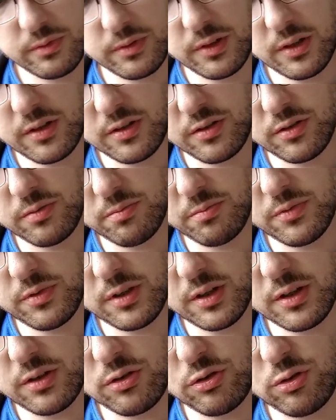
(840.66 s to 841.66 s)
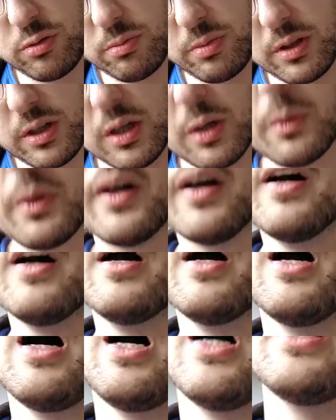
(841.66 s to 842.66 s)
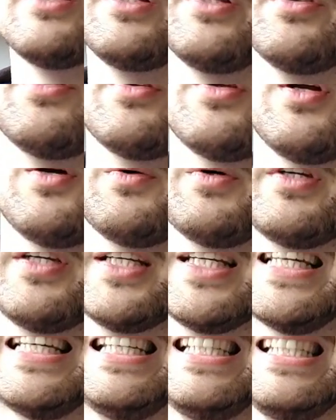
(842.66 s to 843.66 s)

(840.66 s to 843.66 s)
this thing should be lower. I need to lower it.